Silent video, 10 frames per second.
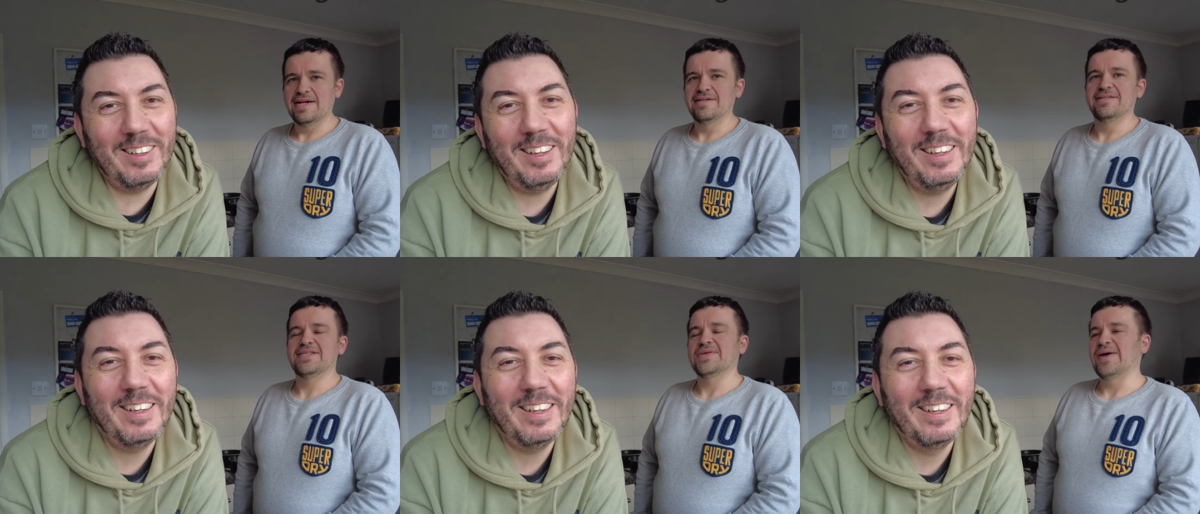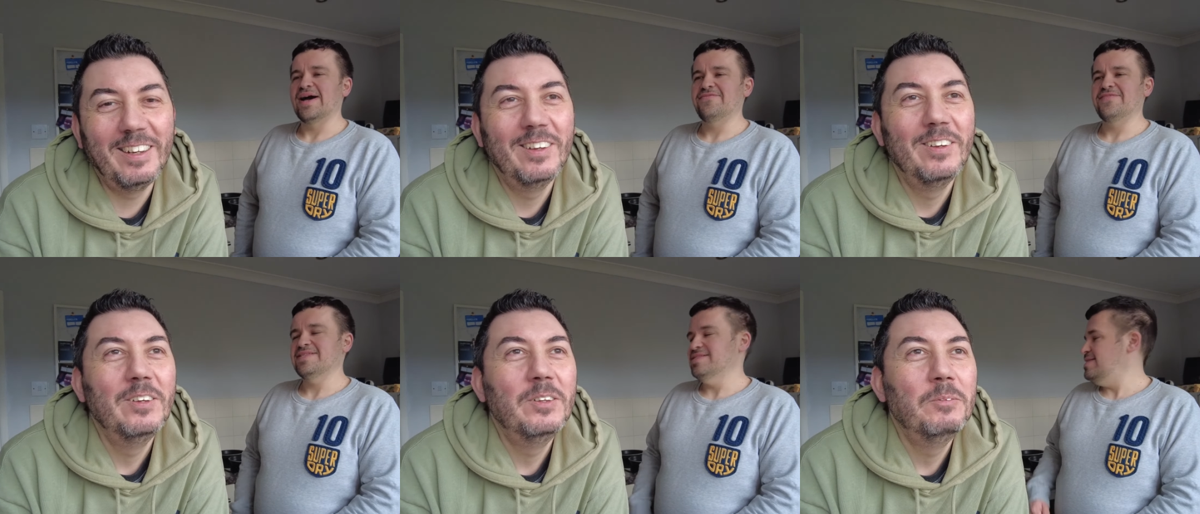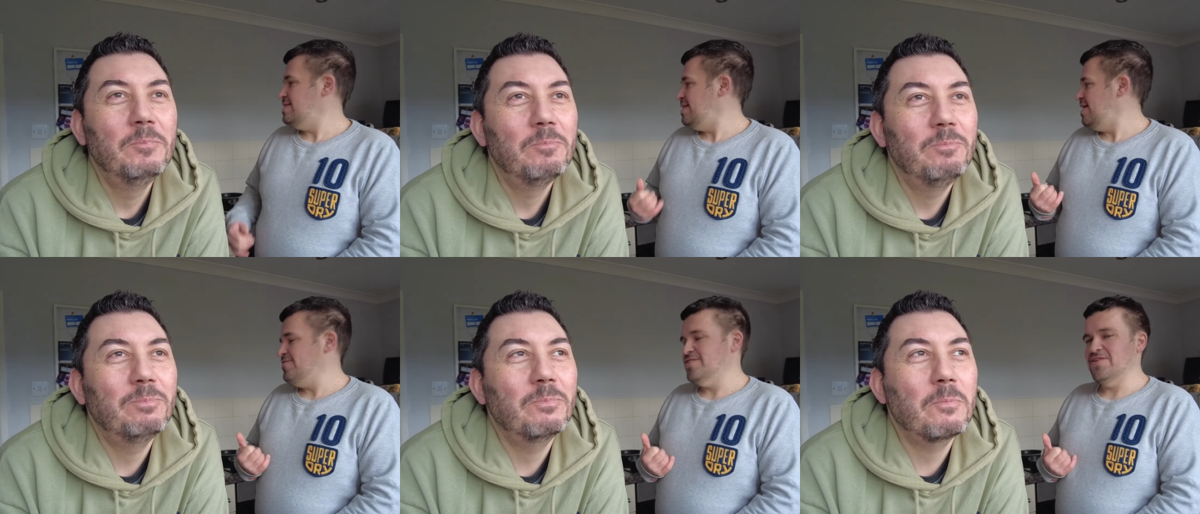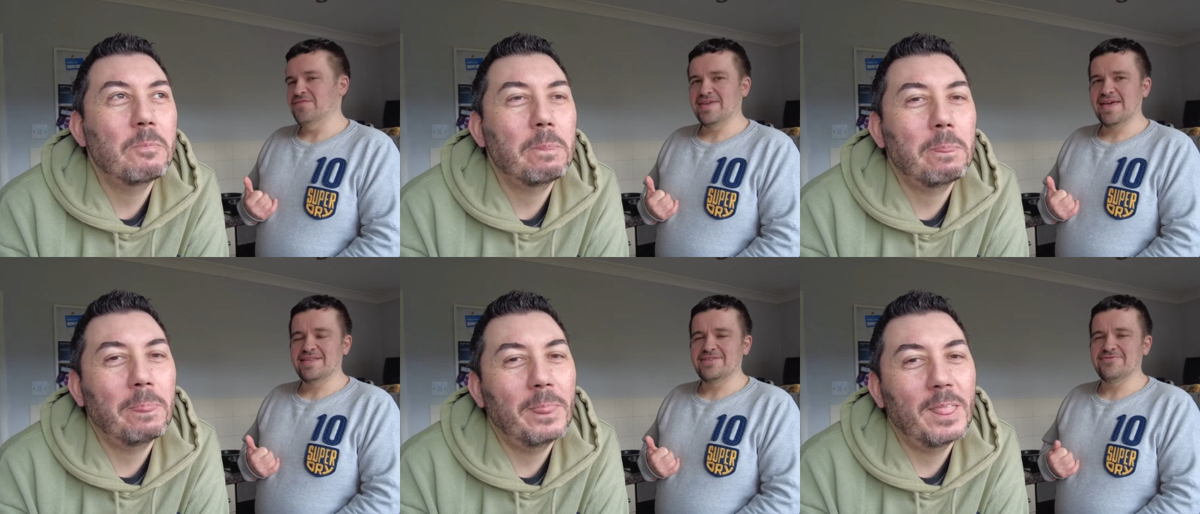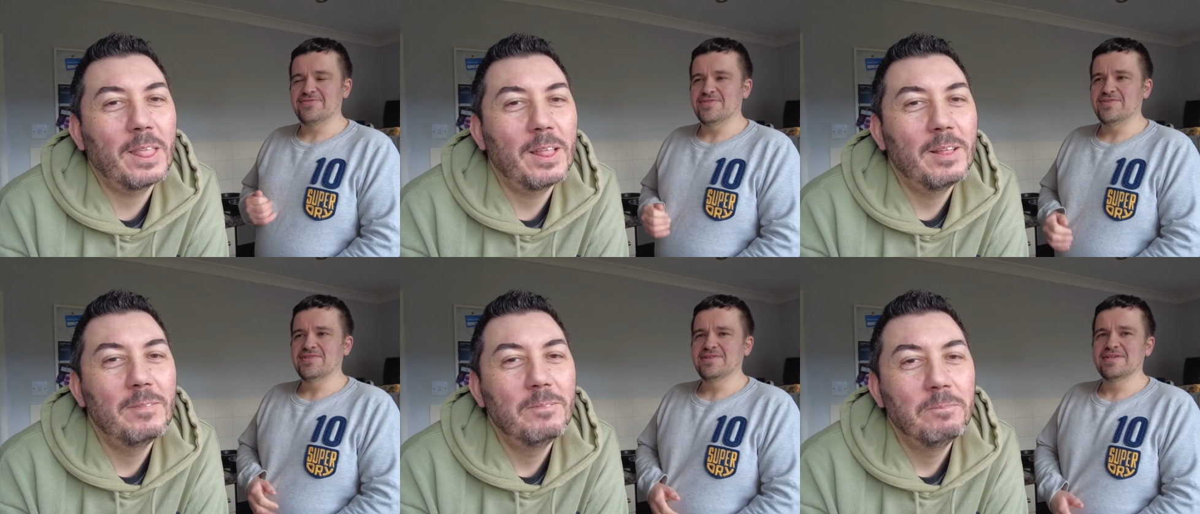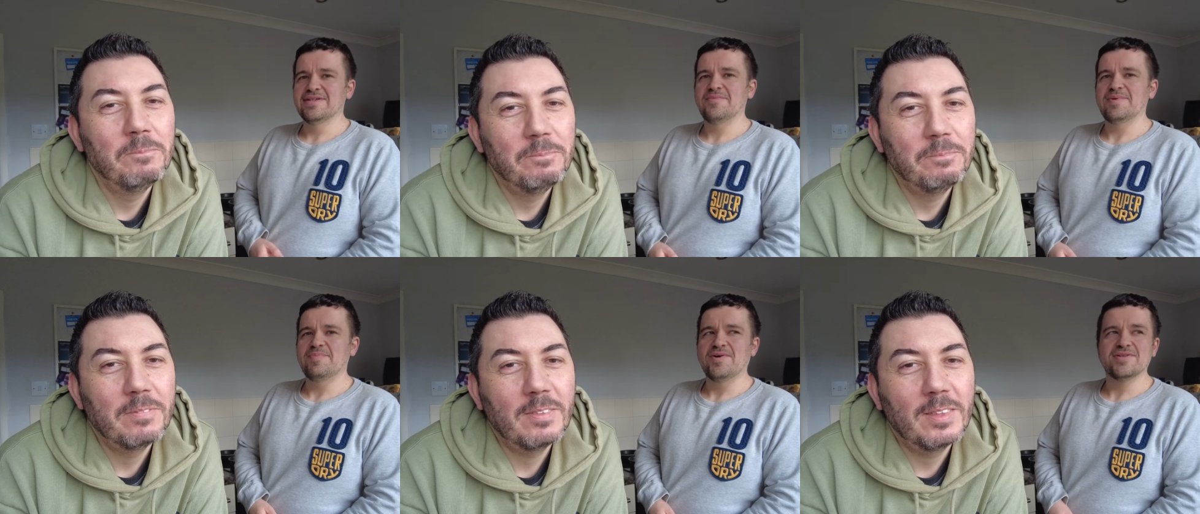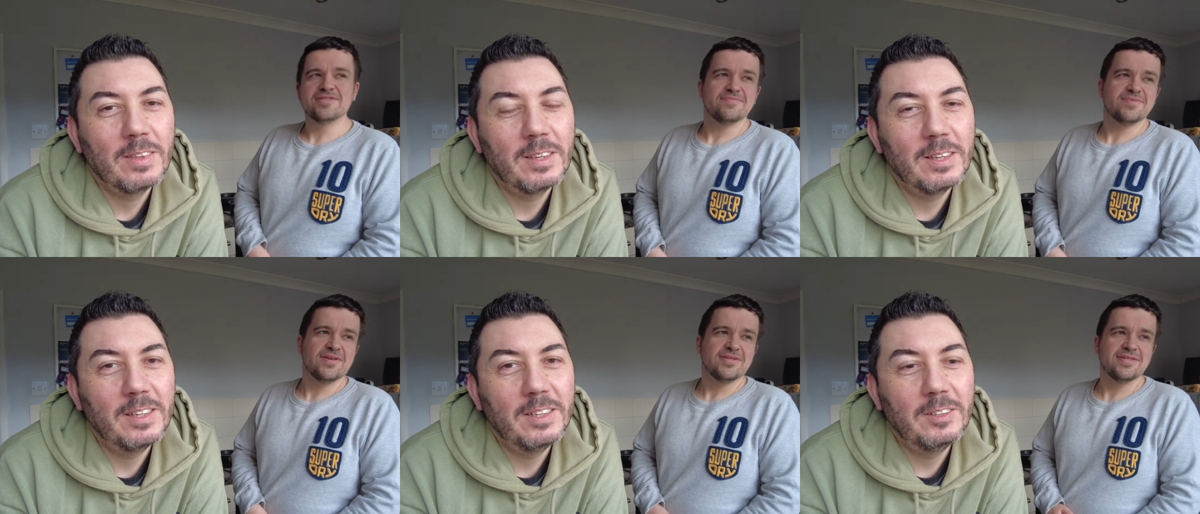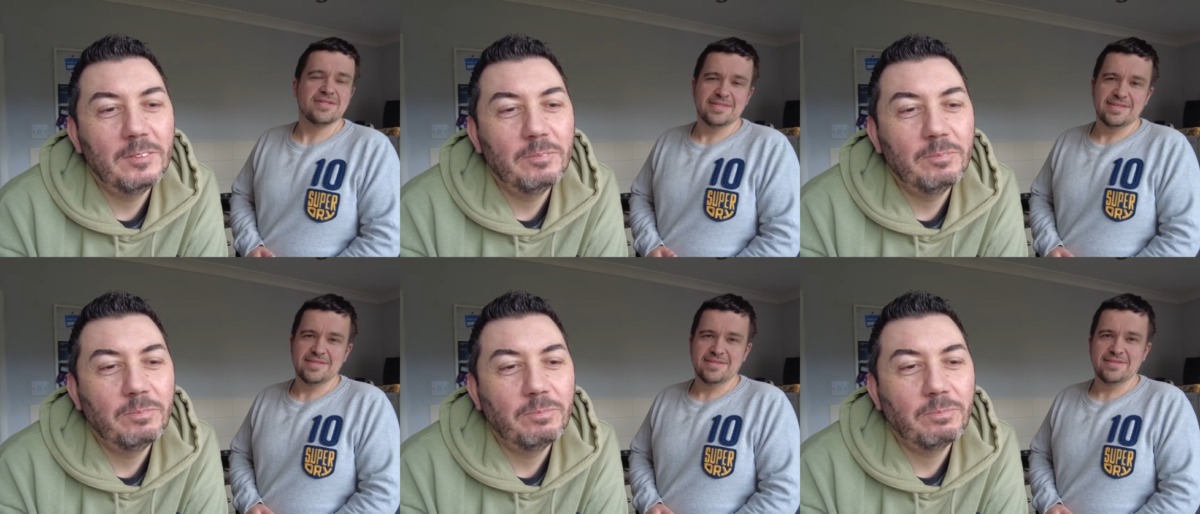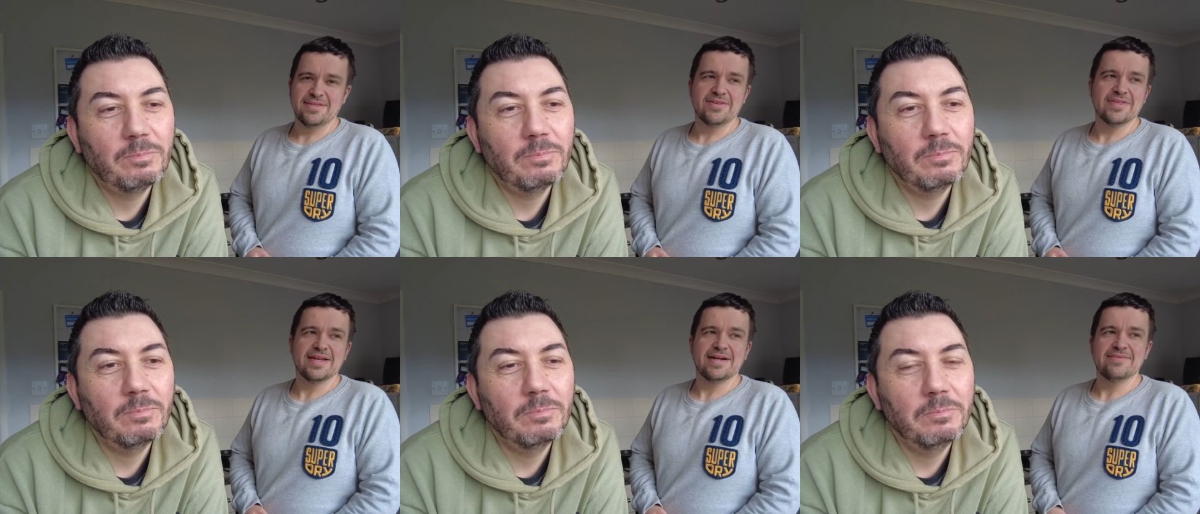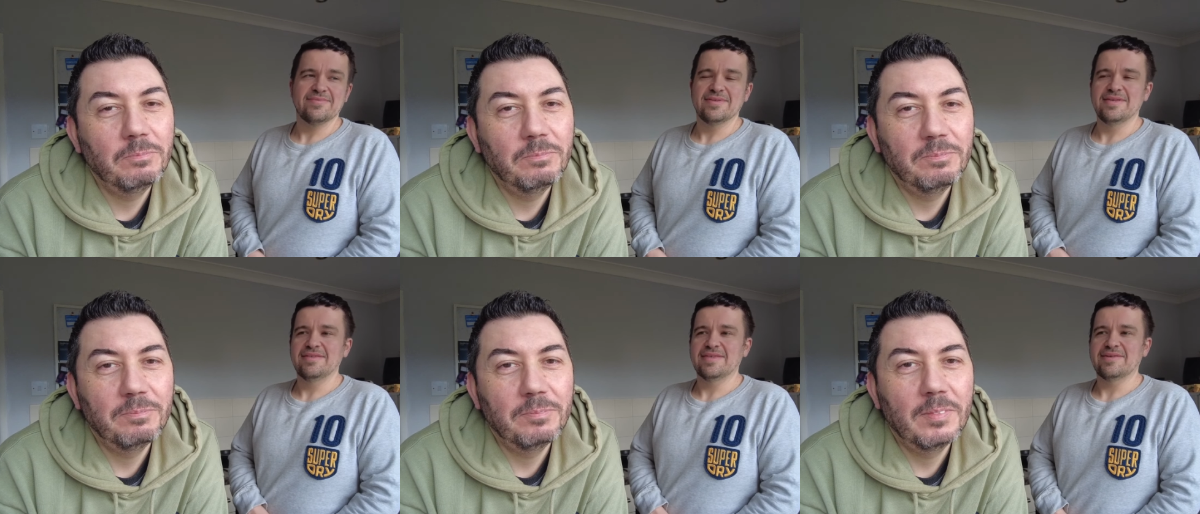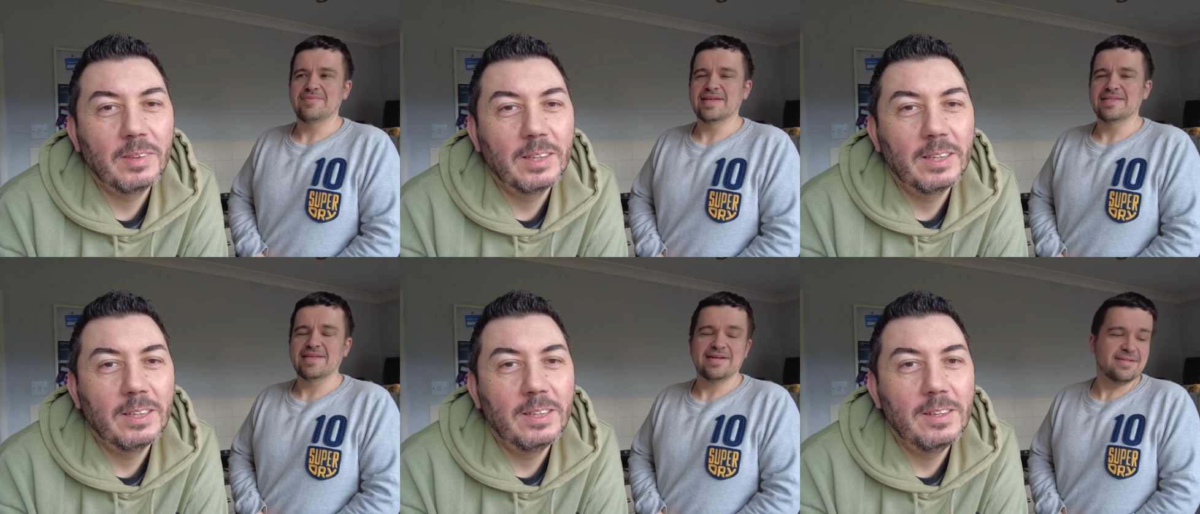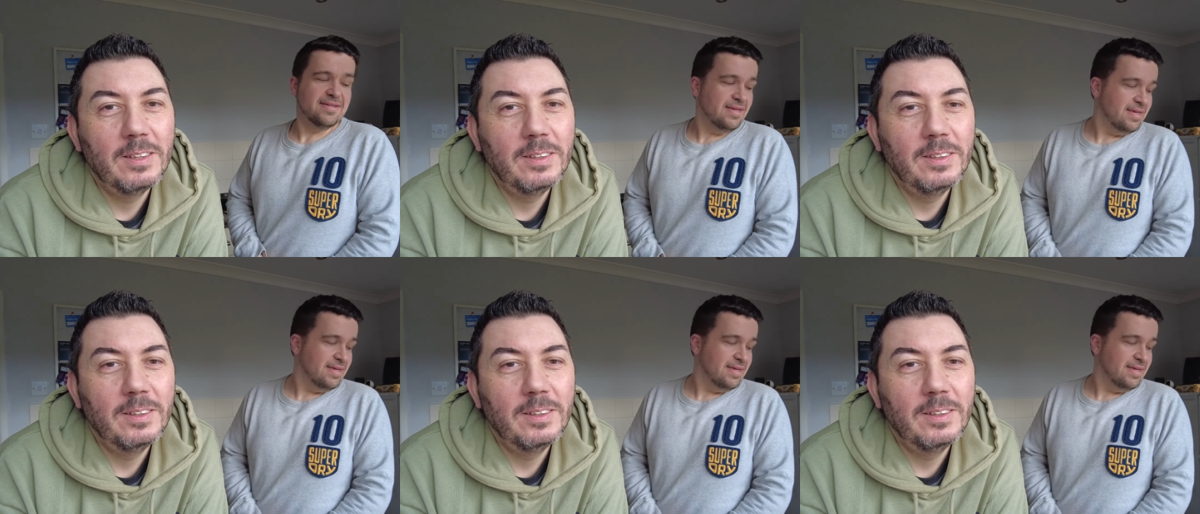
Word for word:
Speaker 1: tonight? So we're having leftover casserole, and we bought some sausages the other night. We thinking we'd add that.